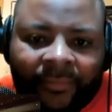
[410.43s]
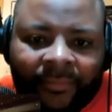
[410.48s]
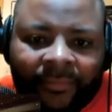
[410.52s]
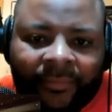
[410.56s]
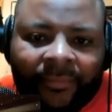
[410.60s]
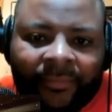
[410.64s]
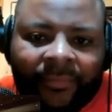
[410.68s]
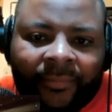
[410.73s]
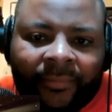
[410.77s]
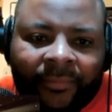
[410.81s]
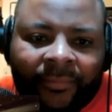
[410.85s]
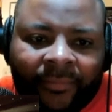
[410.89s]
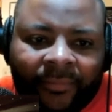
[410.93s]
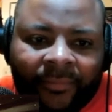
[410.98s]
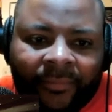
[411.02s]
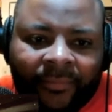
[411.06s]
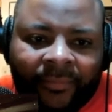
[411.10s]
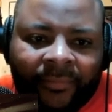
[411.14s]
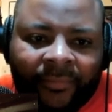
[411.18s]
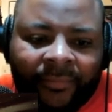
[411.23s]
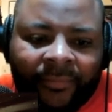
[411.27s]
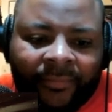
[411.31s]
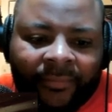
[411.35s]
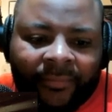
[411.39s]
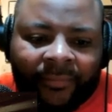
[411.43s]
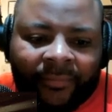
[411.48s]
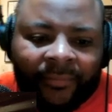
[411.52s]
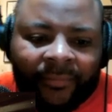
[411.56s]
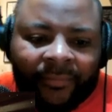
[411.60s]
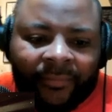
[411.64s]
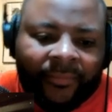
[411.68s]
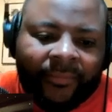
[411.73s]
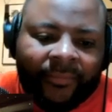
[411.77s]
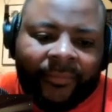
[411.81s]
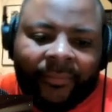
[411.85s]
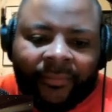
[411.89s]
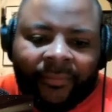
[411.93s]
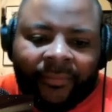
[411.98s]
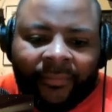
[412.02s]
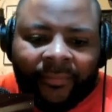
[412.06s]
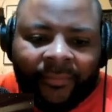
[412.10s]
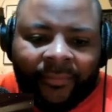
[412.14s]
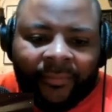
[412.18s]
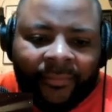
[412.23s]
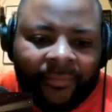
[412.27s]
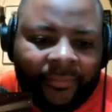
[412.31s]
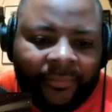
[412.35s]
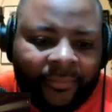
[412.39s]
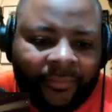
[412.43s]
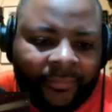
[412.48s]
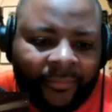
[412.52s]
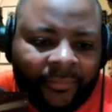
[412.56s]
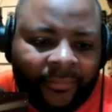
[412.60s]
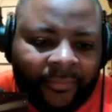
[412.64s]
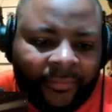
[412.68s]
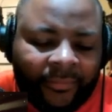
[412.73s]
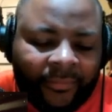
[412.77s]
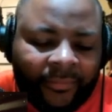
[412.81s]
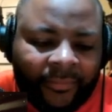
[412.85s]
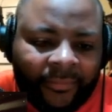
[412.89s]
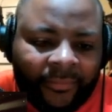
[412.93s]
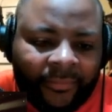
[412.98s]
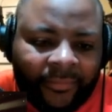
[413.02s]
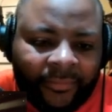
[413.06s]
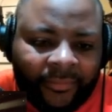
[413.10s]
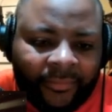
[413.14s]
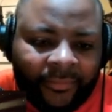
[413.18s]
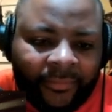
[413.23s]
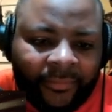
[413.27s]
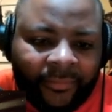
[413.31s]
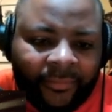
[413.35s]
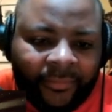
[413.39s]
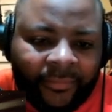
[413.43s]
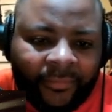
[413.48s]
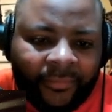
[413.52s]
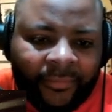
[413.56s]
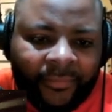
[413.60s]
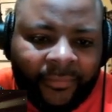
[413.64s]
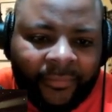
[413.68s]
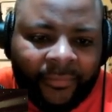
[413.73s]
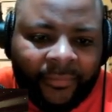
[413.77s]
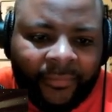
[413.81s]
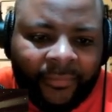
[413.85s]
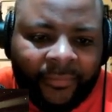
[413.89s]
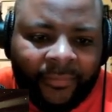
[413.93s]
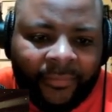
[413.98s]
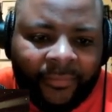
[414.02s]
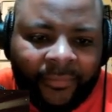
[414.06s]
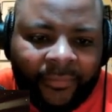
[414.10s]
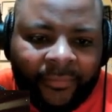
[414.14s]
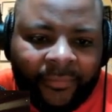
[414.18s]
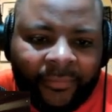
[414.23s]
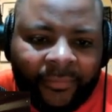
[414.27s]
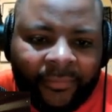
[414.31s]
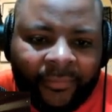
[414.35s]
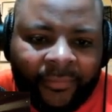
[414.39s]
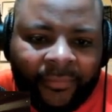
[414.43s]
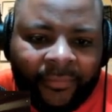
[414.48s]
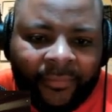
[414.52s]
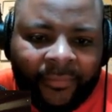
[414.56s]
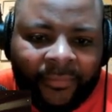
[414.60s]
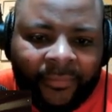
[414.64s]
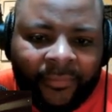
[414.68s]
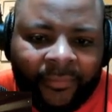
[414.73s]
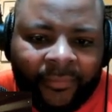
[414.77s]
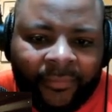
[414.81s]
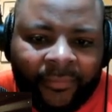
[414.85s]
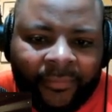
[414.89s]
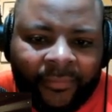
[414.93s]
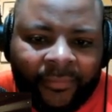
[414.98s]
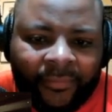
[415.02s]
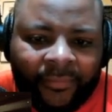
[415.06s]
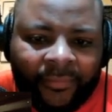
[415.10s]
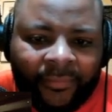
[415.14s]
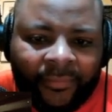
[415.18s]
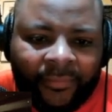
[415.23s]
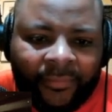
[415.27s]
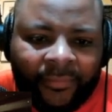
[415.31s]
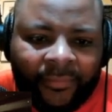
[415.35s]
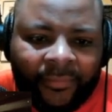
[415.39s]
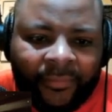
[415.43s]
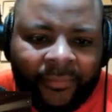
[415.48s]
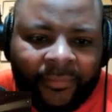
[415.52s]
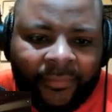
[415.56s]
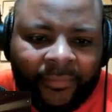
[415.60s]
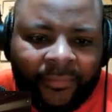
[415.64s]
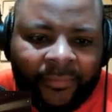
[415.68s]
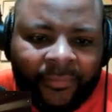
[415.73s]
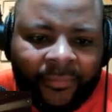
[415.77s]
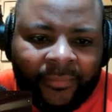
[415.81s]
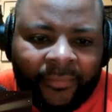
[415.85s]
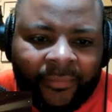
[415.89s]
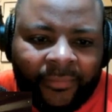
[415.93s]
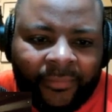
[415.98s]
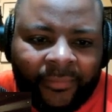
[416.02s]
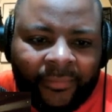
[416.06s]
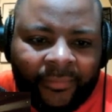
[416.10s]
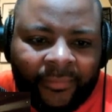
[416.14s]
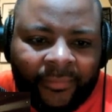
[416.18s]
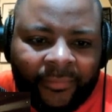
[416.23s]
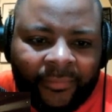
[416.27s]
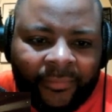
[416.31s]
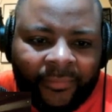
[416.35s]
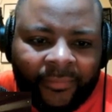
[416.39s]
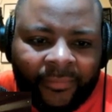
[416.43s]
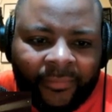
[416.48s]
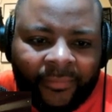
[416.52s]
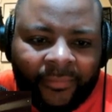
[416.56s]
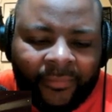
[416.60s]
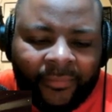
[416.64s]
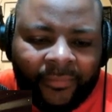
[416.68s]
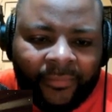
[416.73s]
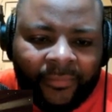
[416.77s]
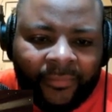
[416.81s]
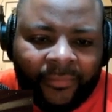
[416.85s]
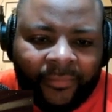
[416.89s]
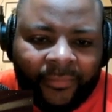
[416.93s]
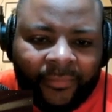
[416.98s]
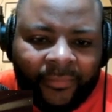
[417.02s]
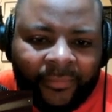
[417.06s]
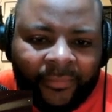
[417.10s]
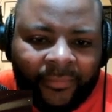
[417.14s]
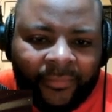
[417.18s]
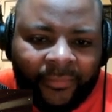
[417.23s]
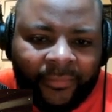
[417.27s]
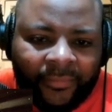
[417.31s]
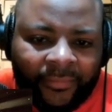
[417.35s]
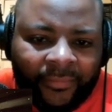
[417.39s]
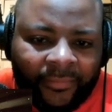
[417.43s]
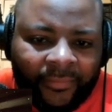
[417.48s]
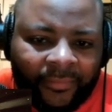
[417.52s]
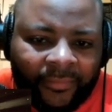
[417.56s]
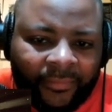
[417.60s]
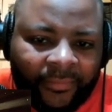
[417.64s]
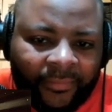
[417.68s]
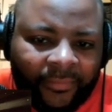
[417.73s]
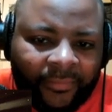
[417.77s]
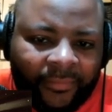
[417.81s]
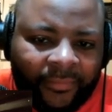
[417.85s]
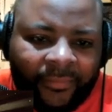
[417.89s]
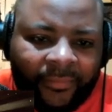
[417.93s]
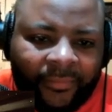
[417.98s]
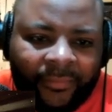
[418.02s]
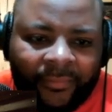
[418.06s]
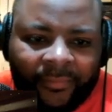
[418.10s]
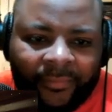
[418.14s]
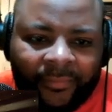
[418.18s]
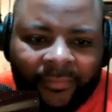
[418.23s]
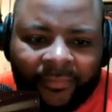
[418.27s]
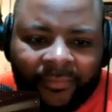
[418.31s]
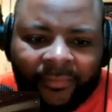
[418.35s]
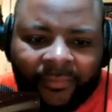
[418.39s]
This person isn't speaking.